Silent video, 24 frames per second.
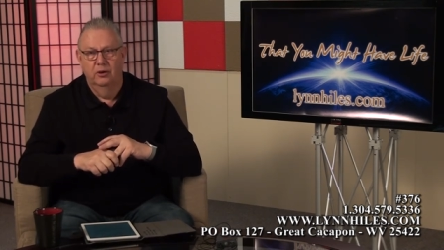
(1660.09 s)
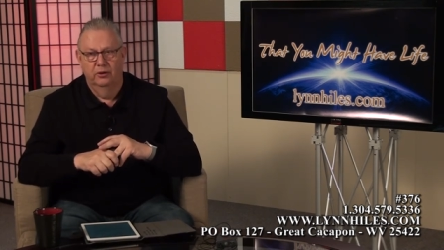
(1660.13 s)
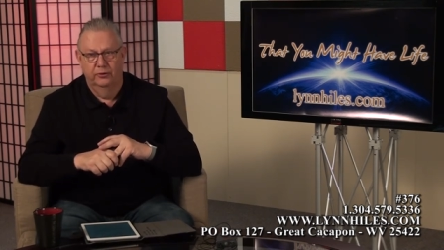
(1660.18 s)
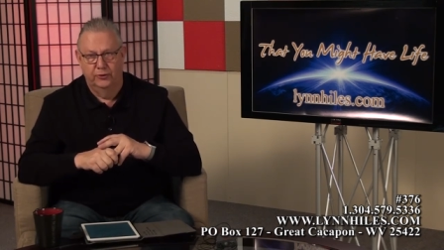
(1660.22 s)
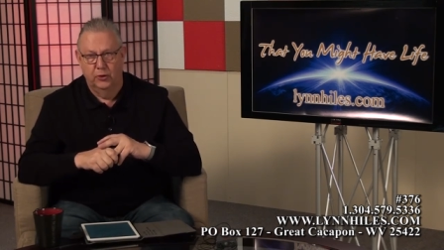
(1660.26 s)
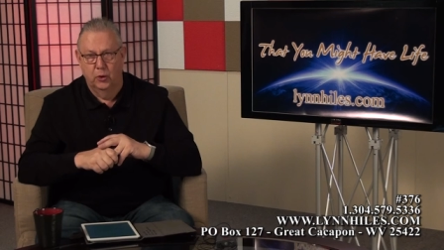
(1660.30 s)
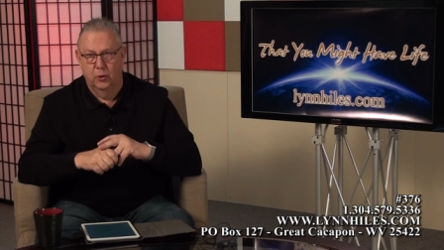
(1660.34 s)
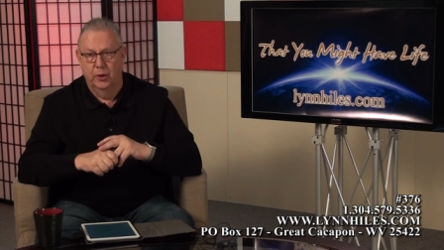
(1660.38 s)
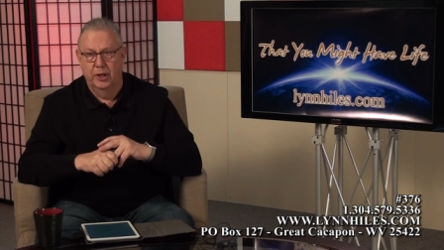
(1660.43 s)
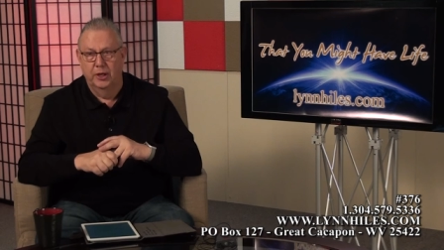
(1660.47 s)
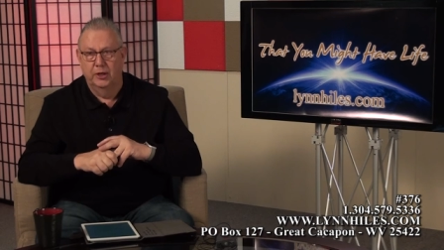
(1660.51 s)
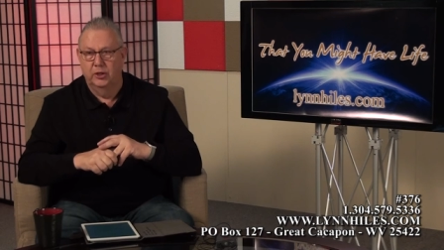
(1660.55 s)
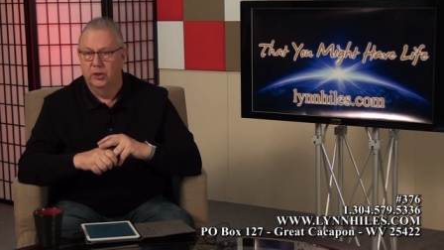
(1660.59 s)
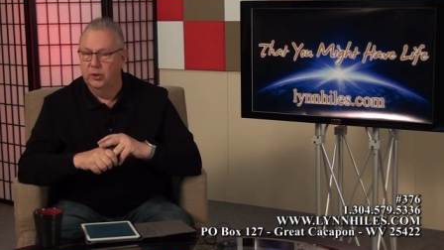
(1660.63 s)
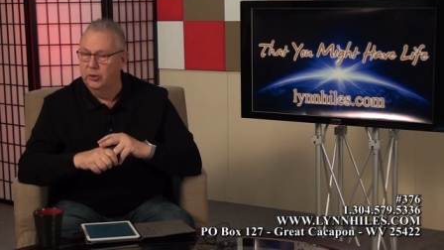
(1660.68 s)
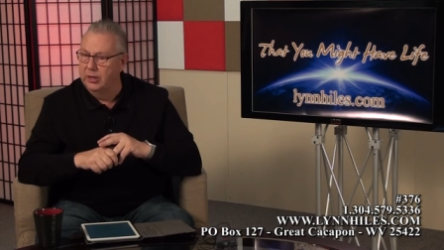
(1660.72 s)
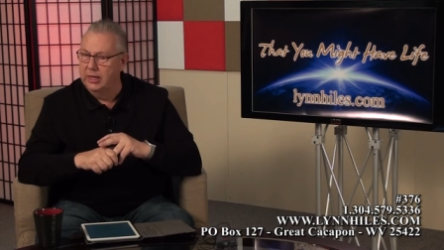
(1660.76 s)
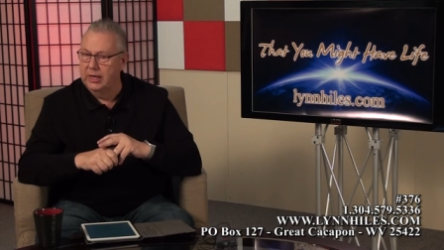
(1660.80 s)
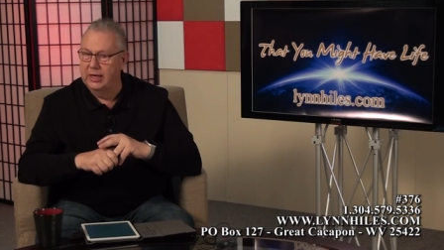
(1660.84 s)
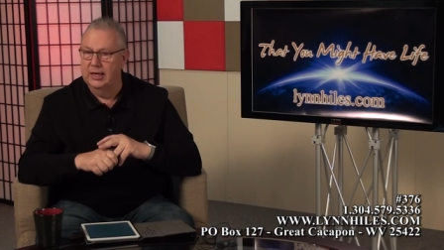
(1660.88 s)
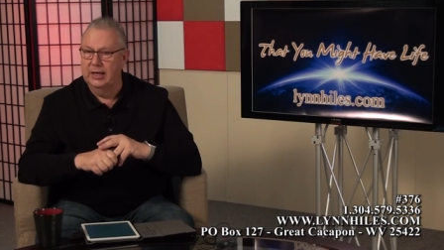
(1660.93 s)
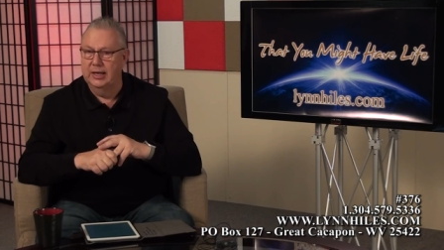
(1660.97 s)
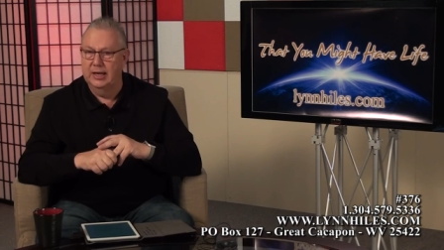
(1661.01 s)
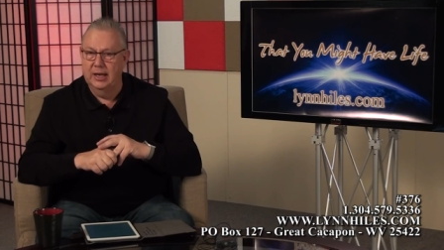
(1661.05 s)
for it.
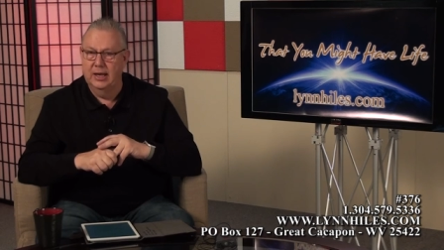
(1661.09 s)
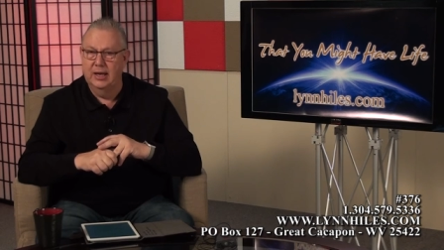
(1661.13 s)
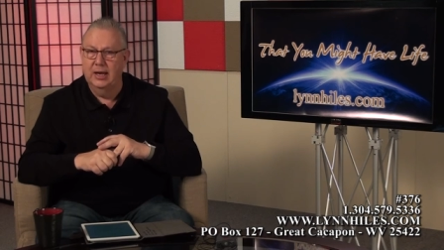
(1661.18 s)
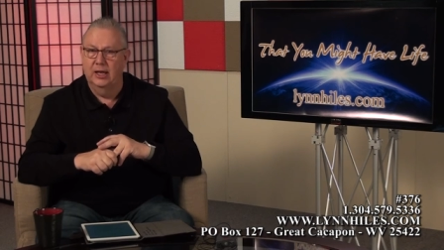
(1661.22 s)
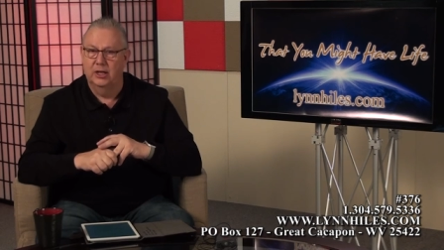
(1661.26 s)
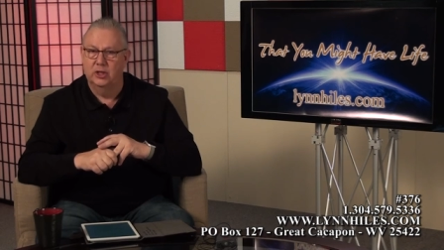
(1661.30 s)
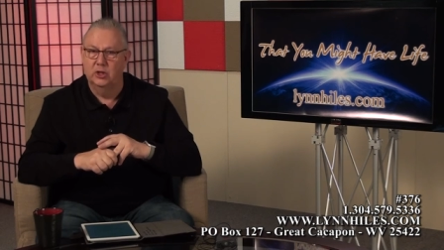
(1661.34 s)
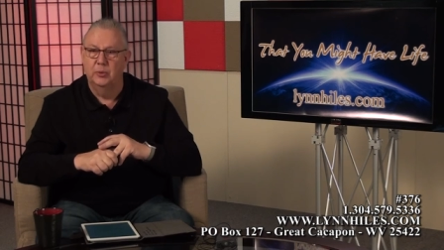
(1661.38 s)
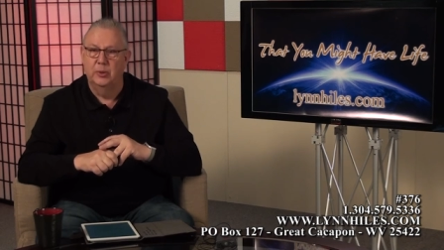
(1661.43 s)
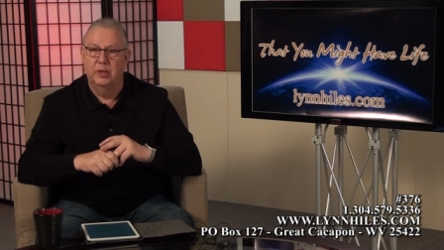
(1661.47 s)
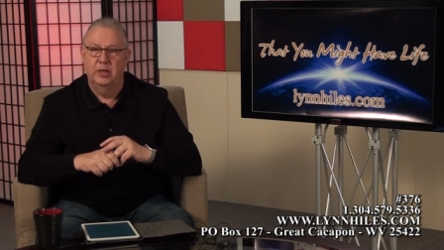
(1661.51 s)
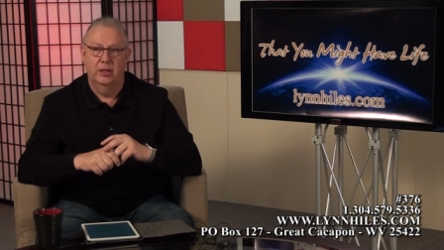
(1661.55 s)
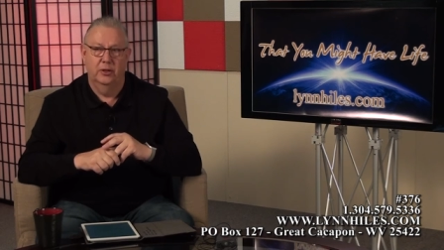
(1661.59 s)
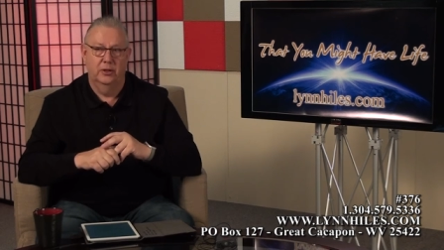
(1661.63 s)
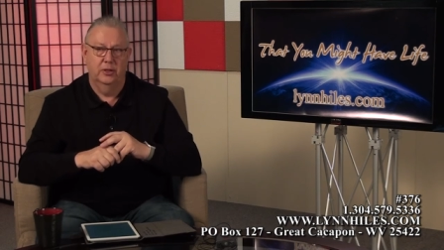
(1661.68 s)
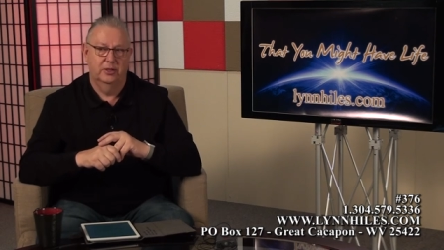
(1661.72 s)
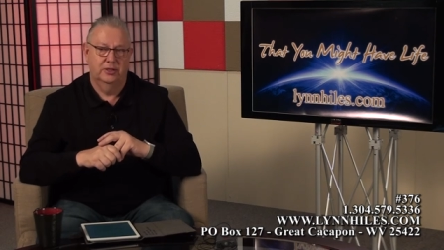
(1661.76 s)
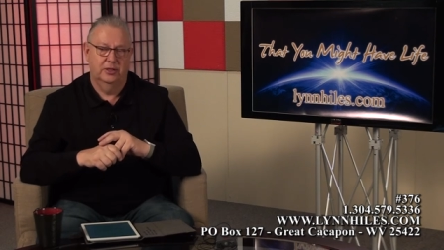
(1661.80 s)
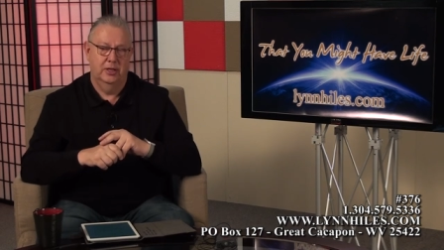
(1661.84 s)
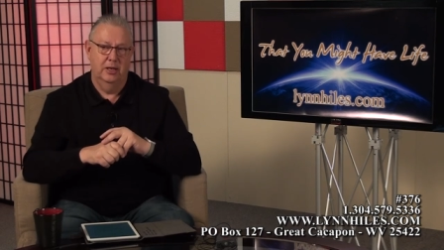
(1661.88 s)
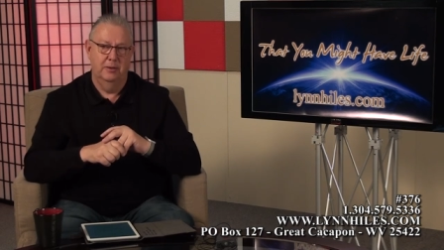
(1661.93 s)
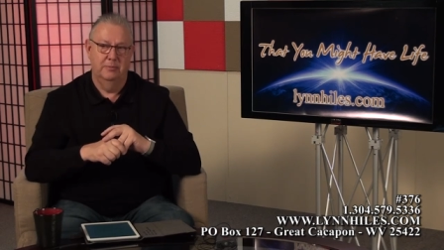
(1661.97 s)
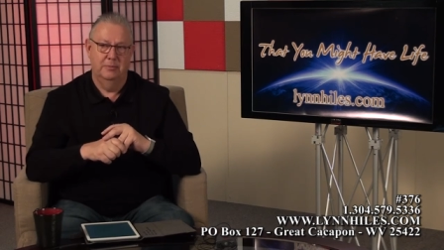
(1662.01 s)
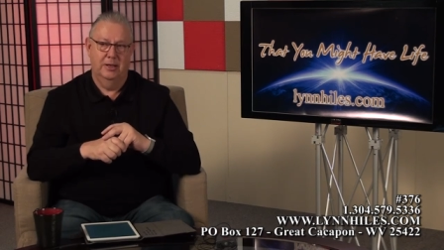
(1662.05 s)
Tune in again next week at the
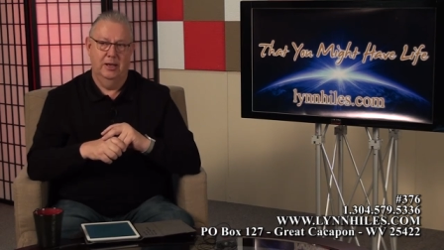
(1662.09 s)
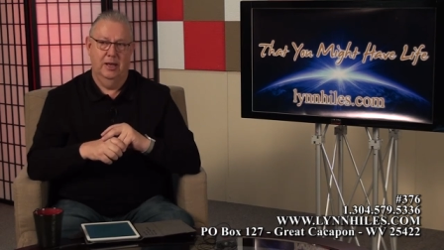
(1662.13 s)
same